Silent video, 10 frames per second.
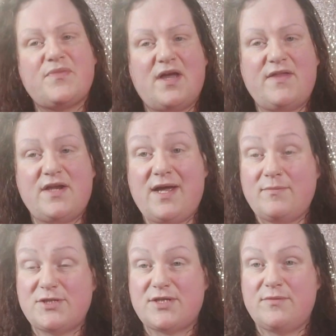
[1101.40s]
and then I am
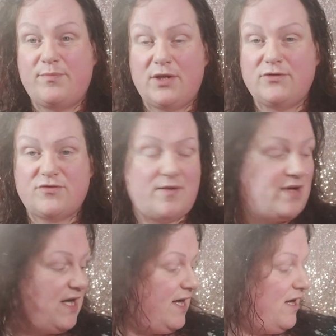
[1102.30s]
just going to blow dry my
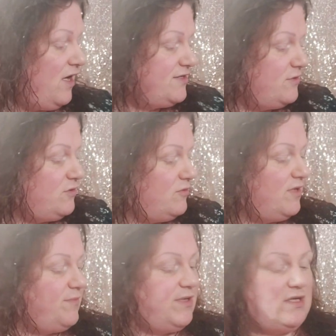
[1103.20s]
hair. I don't
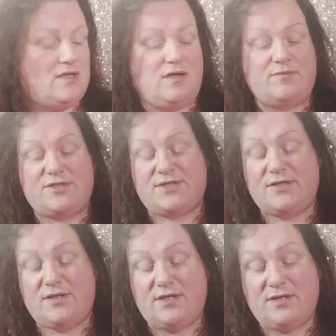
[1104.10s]
normally, but I'm just
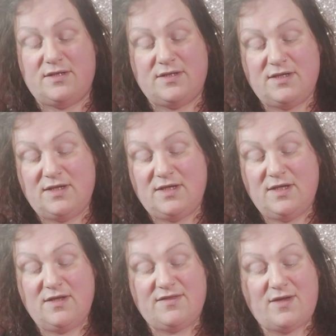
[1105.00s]
in
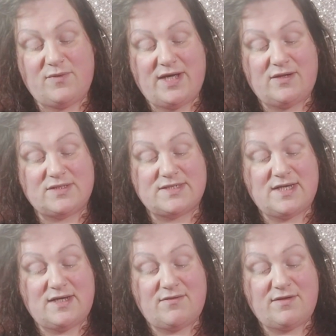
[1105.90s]
that way out
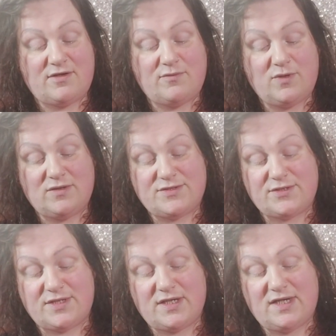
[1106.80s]
today. I'm thinking, well,
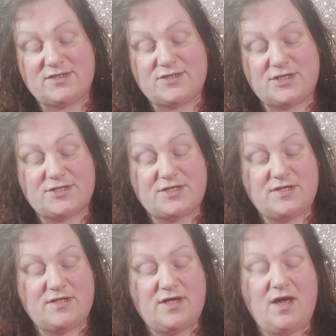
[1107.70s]
sod it, let's
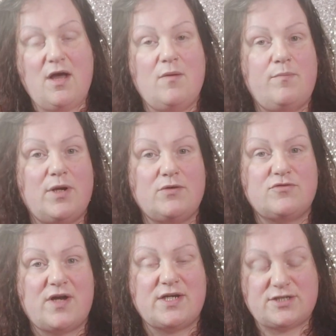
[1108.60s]
just blow
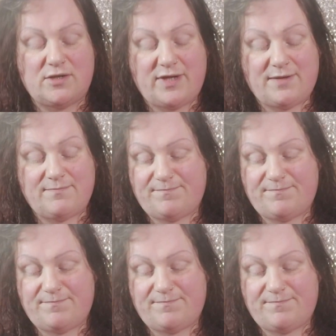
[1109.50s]
dry it, shall we?